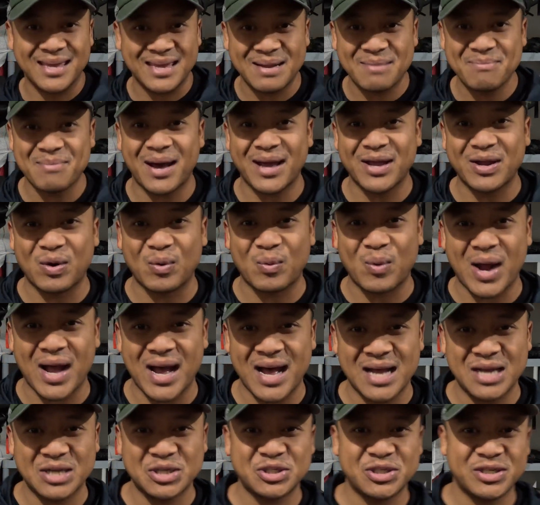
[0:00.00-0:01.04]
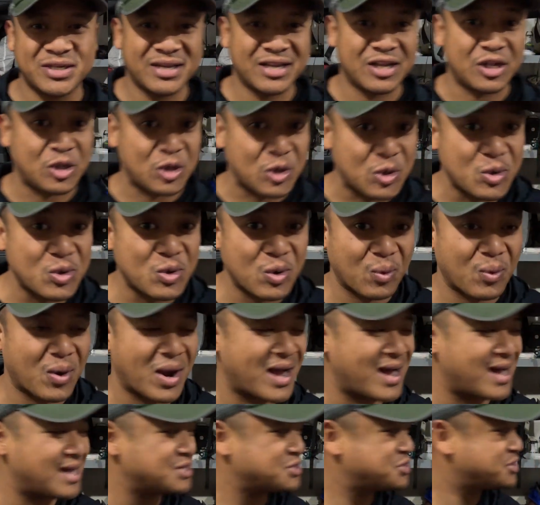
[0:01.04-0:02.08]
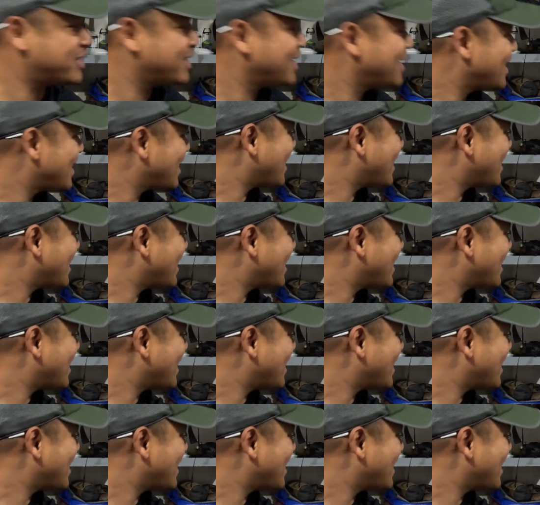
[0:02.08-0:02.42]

in my garage, new garage.